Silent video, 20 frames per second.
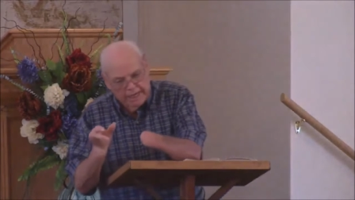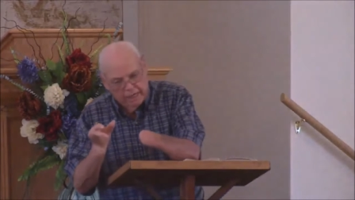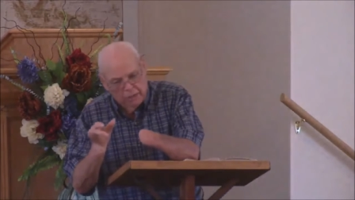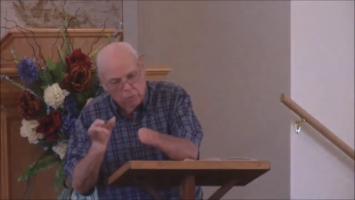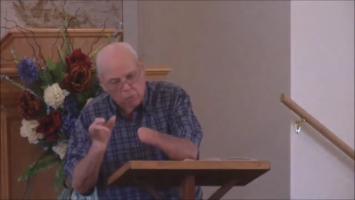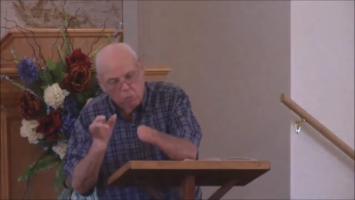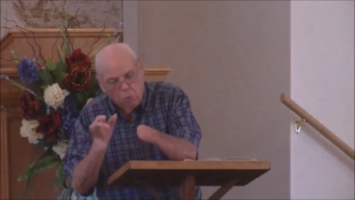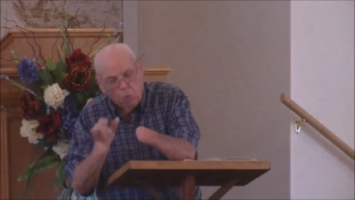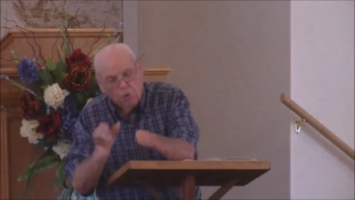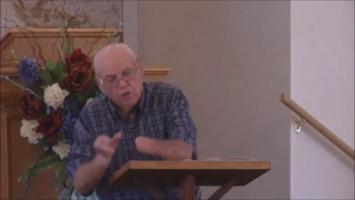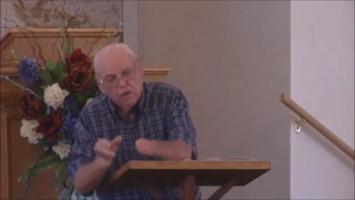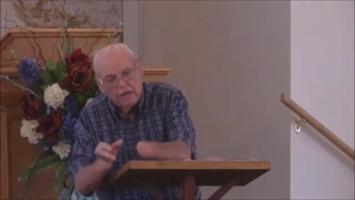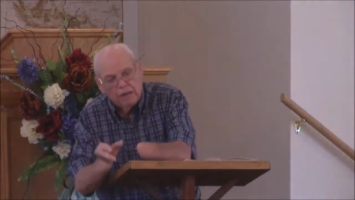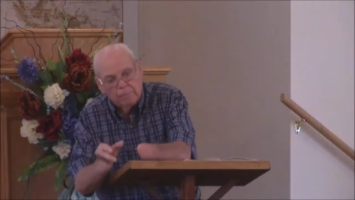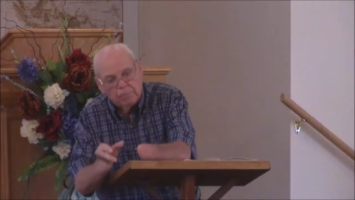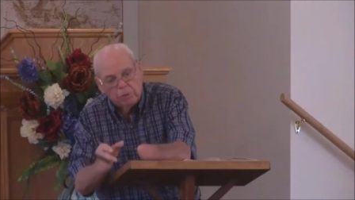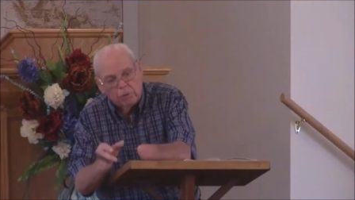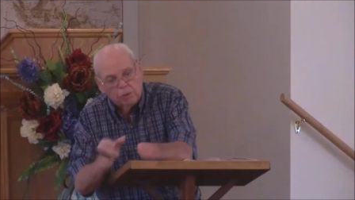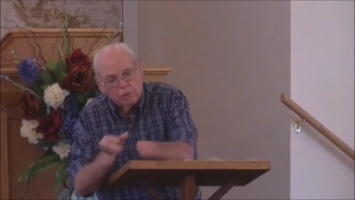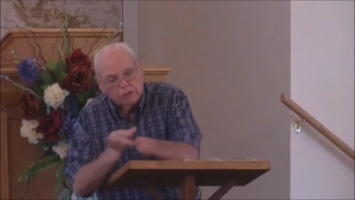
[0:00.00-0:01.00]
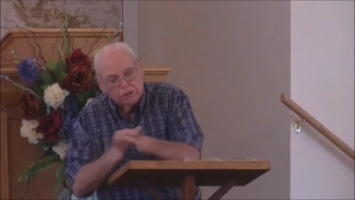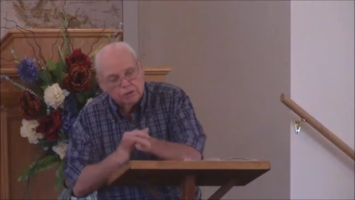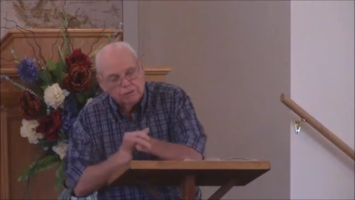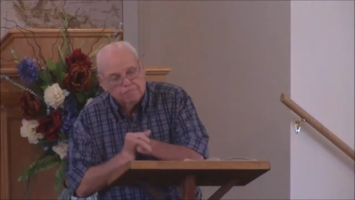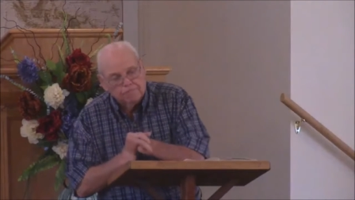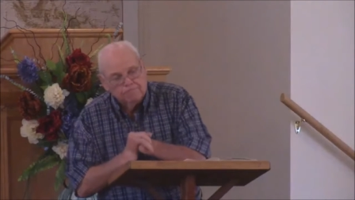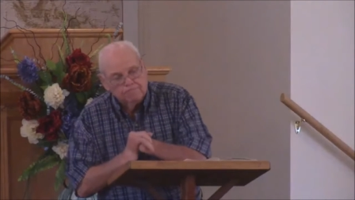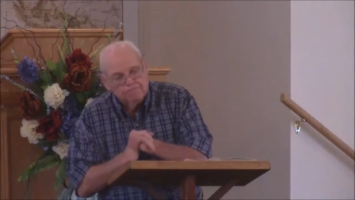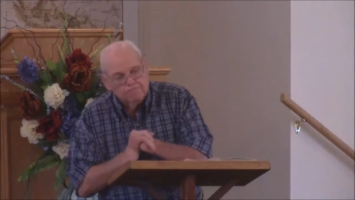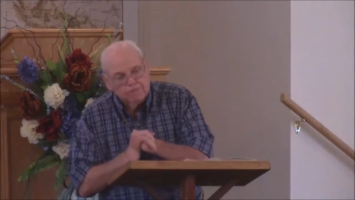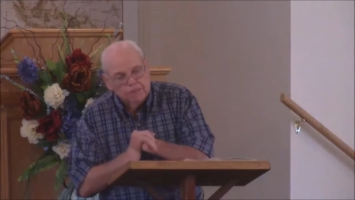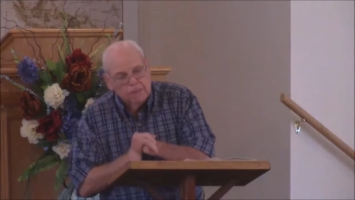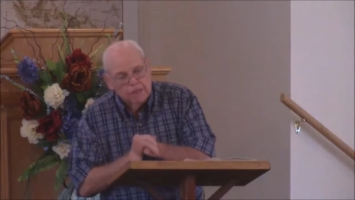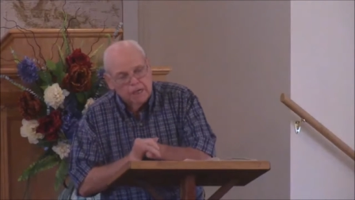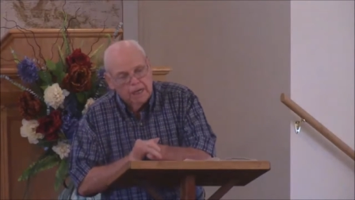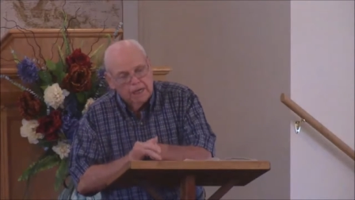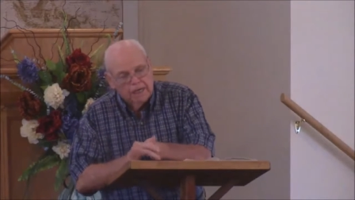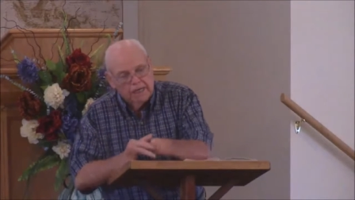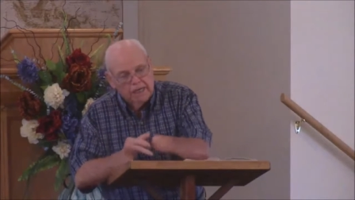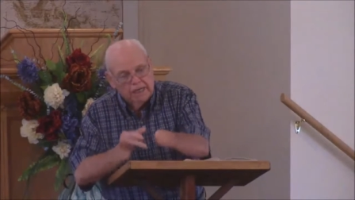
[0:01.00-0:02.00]
can warn that person,
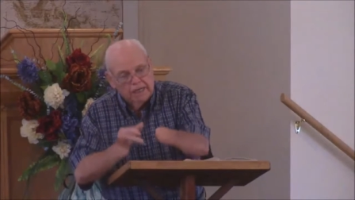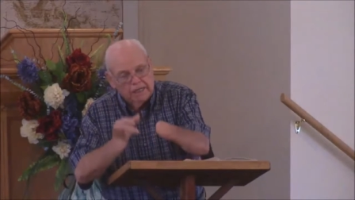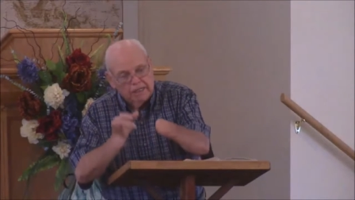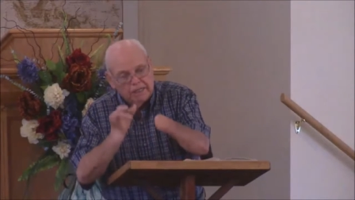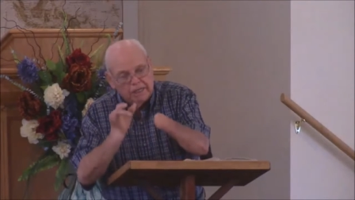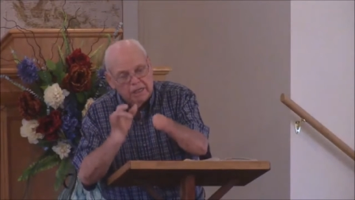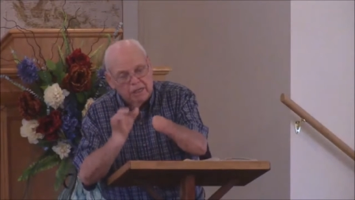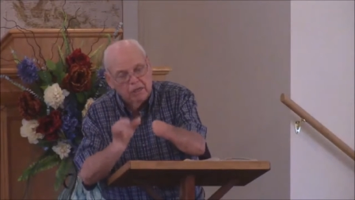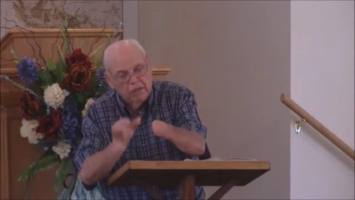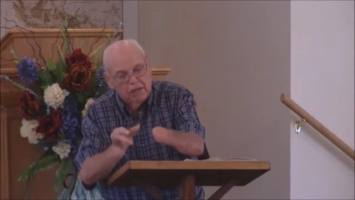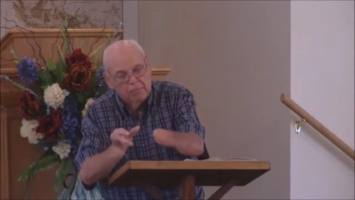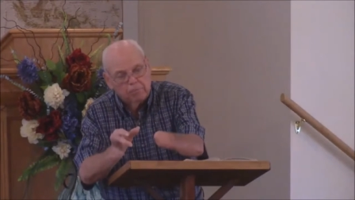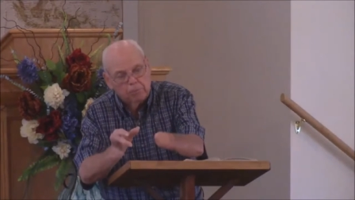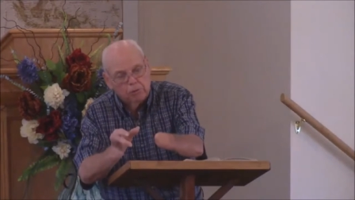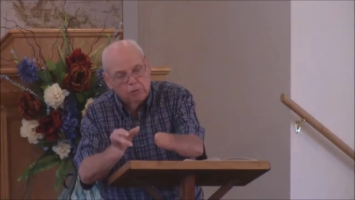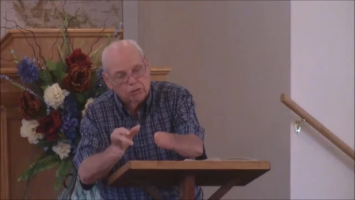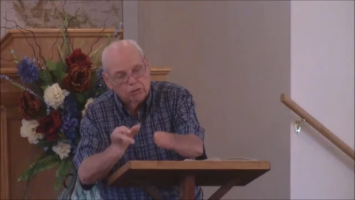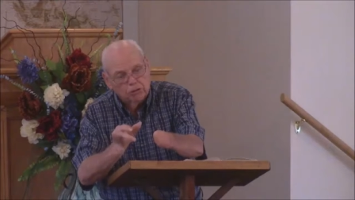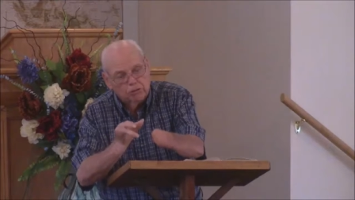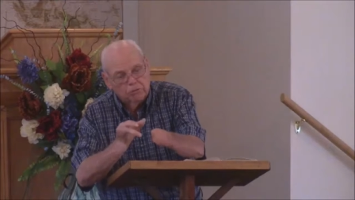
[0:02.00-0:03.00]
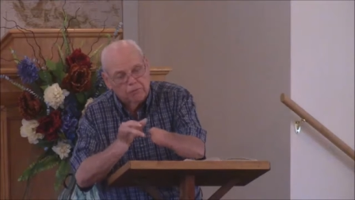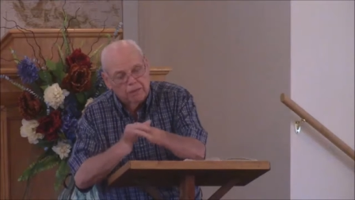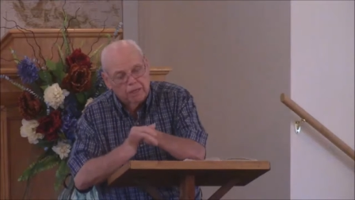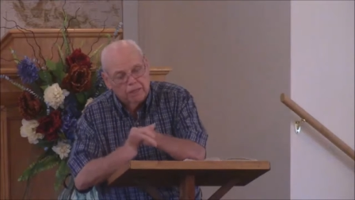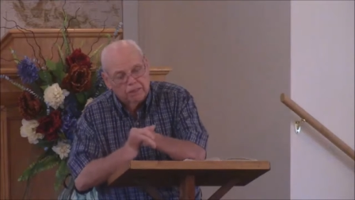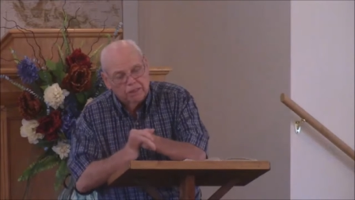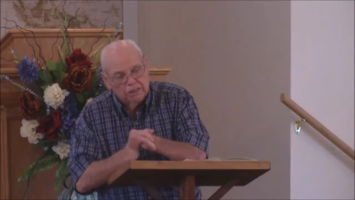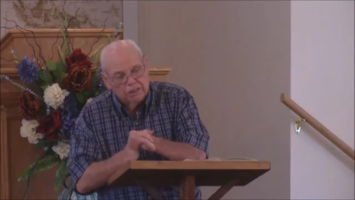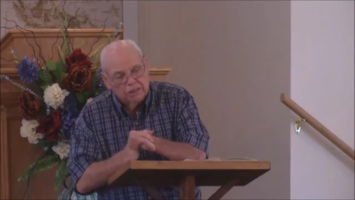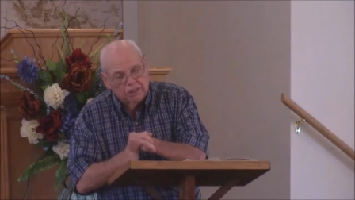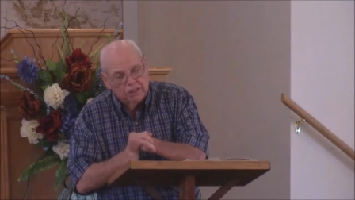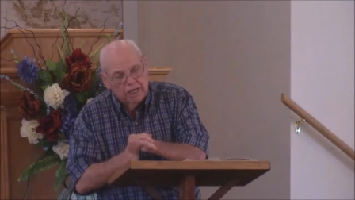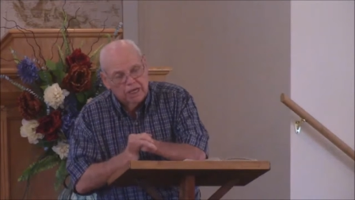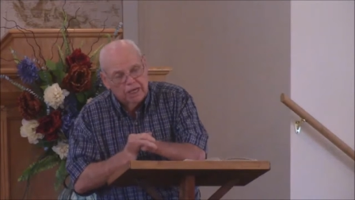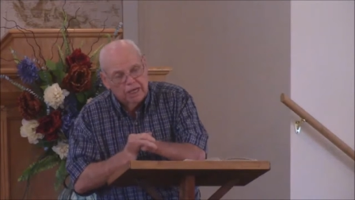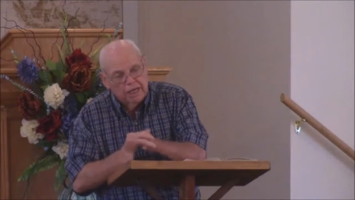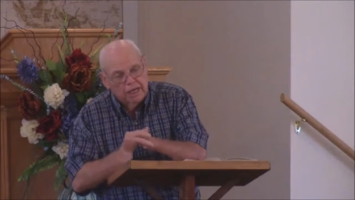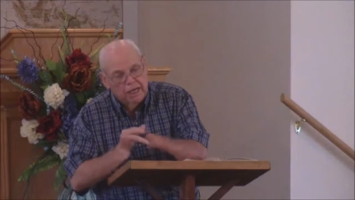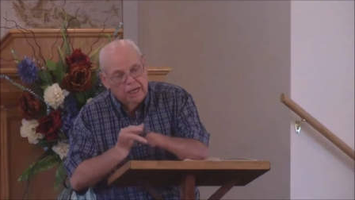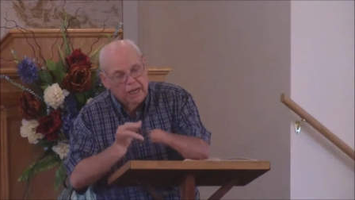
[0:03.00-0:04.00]
and he can tell that person about this
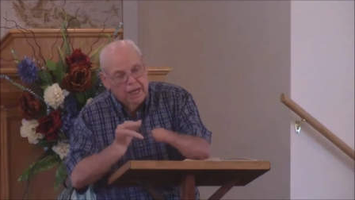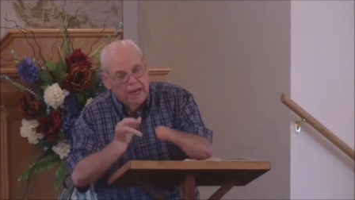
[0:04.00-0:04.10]
thing,